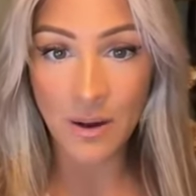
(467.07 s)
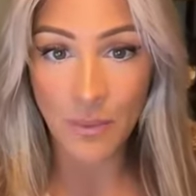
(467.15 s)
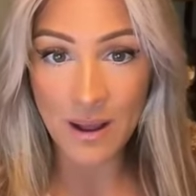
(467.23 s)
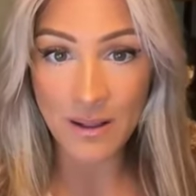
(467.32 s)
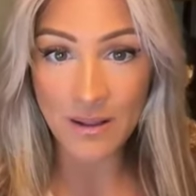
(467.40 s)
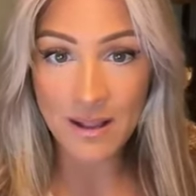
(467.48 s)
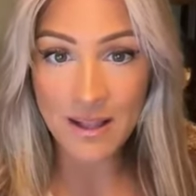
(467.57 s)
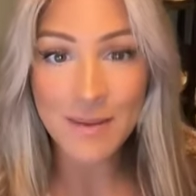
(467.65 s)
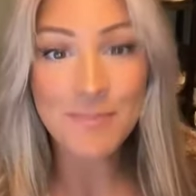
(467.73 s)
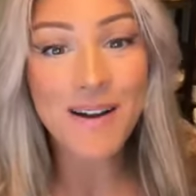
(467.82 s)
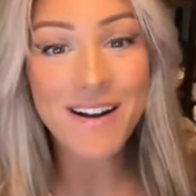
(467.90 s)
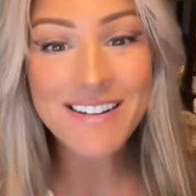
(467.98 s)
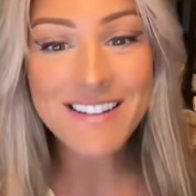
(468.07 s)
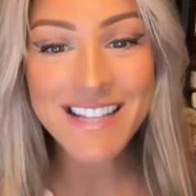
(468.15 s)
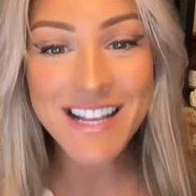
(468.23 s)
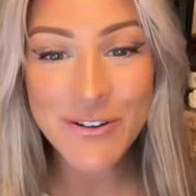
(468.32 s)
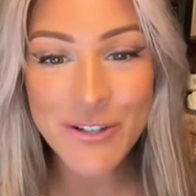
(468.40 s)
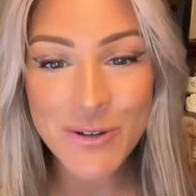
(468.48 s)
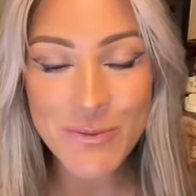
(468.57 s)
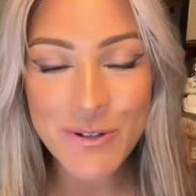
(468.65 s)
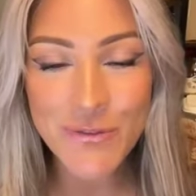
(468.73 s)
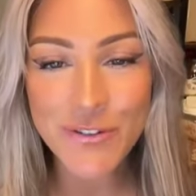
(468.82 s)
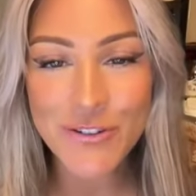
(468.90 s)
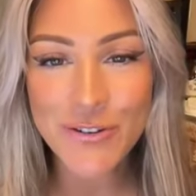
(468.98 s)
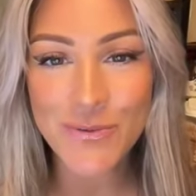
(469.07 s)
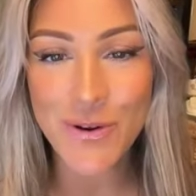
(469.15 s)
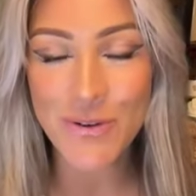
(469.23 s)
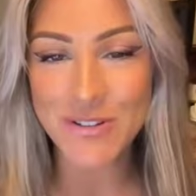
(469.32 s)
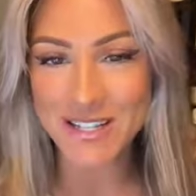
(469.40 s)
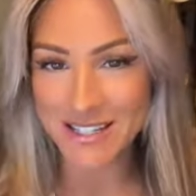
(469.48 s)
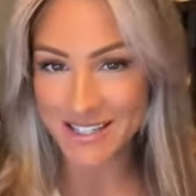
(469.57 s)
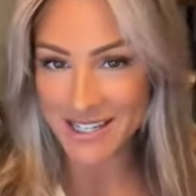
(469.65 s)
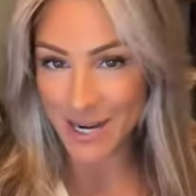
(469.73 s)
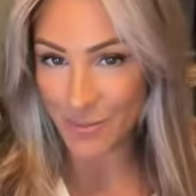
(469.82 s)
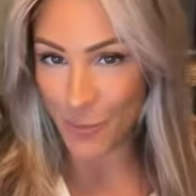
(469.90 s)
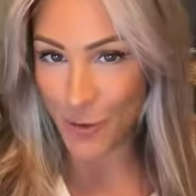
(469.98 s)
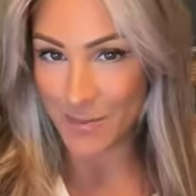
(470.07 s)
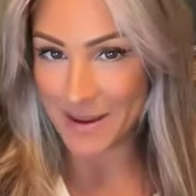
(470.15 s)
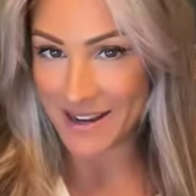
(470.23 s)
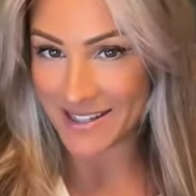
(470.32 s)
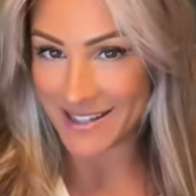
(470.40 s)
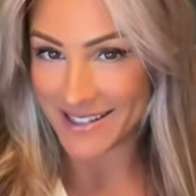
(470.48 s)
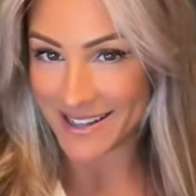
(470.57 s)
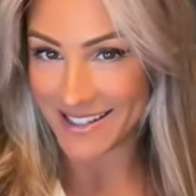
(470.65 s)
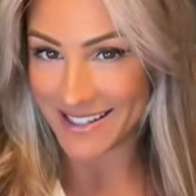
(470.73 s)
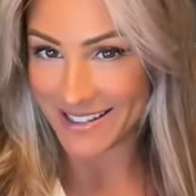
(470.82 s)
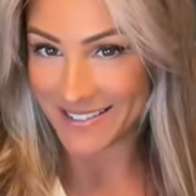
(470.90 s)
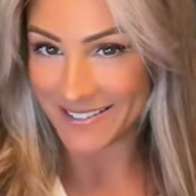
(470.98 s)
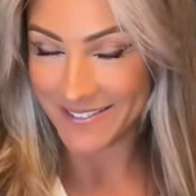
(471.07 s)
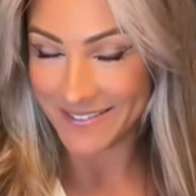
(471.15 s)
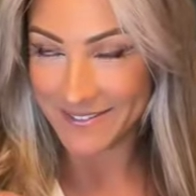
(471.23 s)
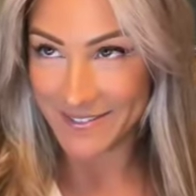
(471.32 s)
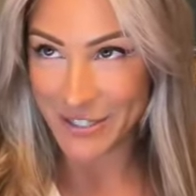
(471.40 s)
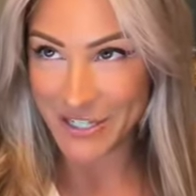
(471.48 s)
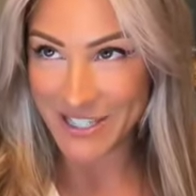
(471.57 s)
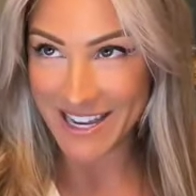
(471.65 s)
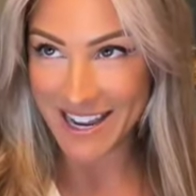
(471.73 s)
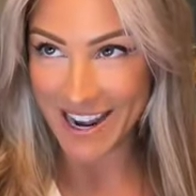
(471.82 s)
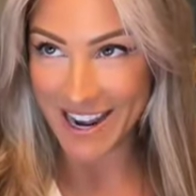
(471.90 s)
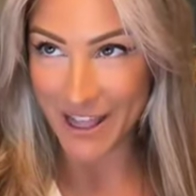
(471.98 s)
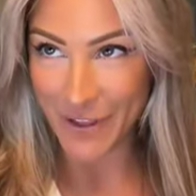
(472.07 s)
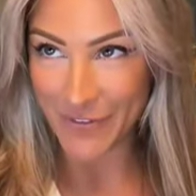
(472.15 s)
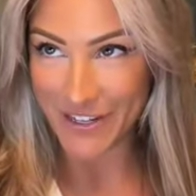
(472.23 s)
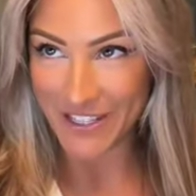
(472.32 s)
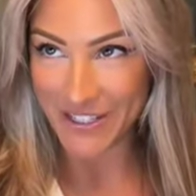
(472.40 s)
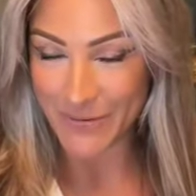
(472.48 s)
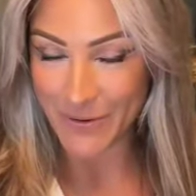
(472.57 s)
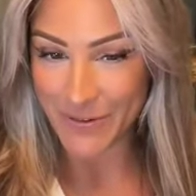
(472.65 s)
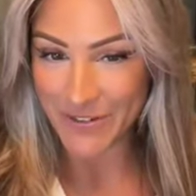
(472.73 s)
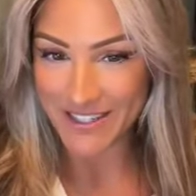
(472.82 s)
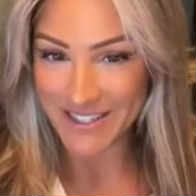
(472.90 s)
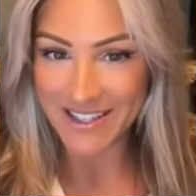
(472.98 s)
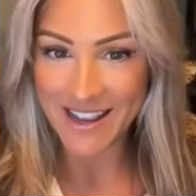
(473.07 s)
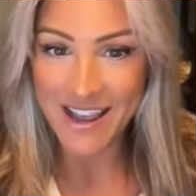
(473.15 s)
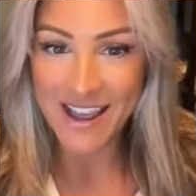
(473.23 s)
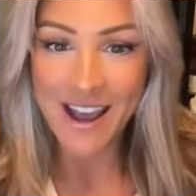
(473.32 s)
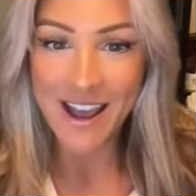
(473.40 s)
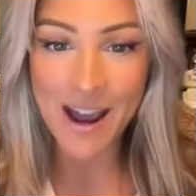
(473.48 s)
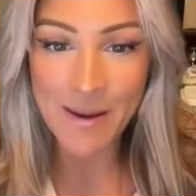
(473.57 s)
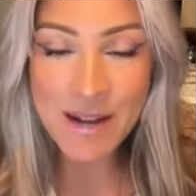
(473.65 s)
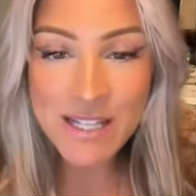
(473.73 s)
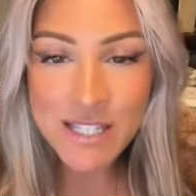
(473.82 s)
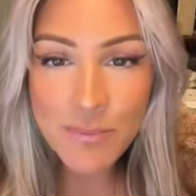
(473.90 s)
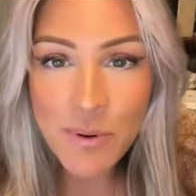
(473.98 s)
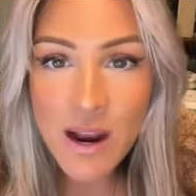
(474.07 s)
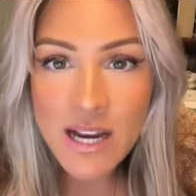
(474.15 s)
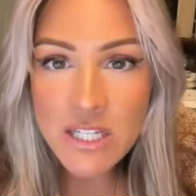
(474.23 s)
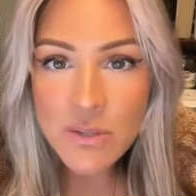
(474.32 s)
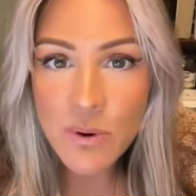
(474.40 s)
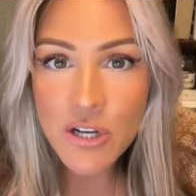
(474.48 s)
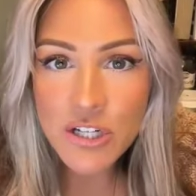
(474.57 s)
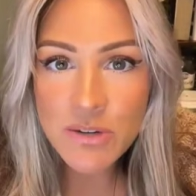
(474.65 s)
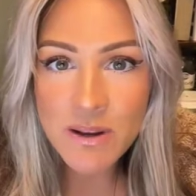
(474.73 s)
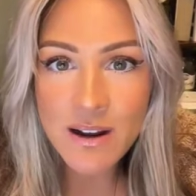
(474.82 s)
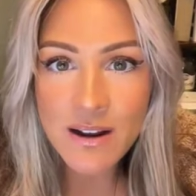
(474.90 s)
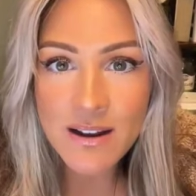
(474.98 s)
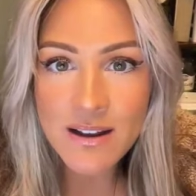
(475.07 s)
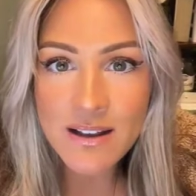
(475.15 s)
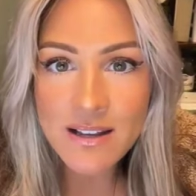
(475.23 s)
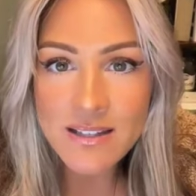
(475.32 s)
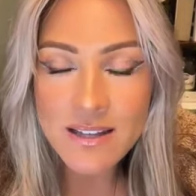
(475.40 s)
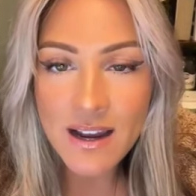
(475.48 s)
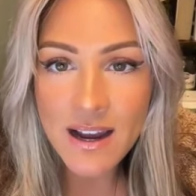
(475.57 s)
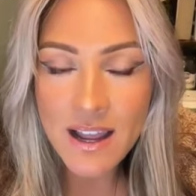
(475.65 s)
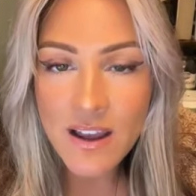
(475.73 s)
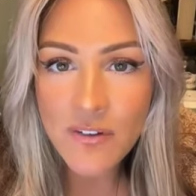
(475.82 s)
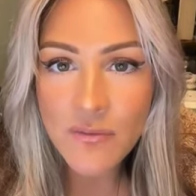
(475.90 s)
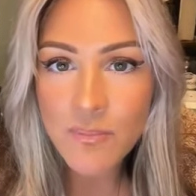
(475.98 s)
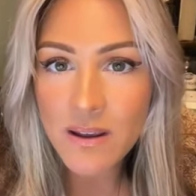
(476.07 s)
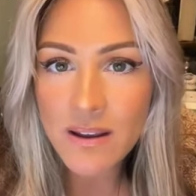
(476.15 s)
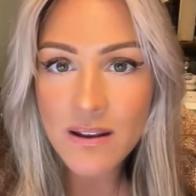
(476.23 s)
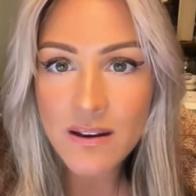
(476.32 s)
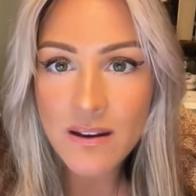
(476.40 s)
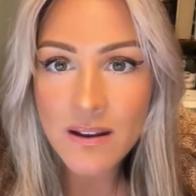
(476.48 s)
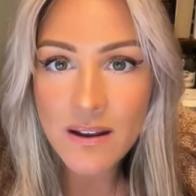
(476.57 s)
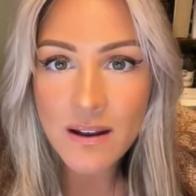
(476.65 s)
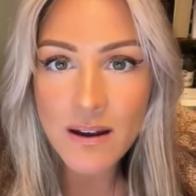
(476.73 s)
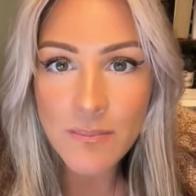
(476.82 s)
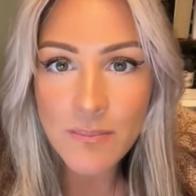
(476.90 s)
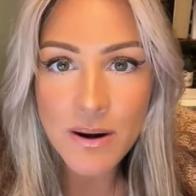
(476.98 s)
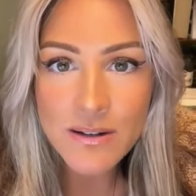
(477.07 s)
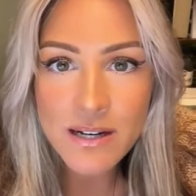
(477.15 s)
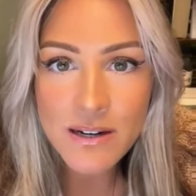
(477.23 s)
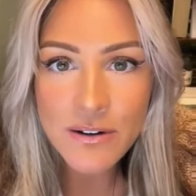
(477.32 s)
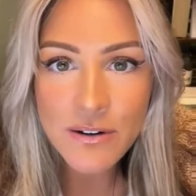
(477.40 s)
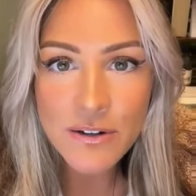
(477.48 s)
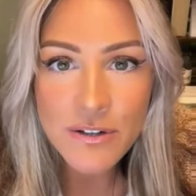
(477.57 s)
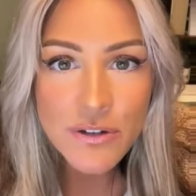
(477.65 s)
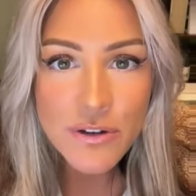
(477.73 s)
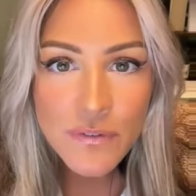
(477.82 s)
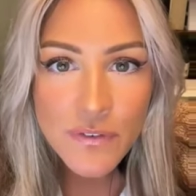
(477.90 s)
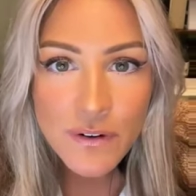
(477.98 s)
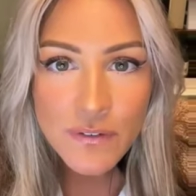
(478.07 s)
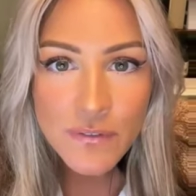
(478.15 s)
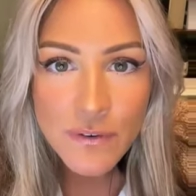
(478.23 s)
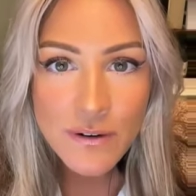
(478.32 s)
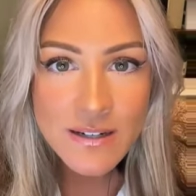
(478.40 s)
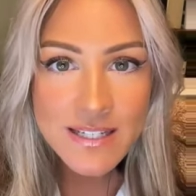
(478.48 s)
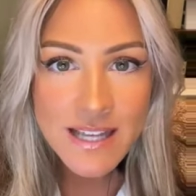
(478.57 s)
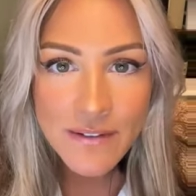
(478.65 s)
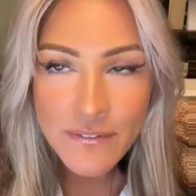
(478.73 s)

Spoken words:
Well, Bars, thank you so much for two roses. 10 more makes a dozen. Just saying, I love a dozen roses. I'm not surprised, Wedgie, because I have been a bartender and a server for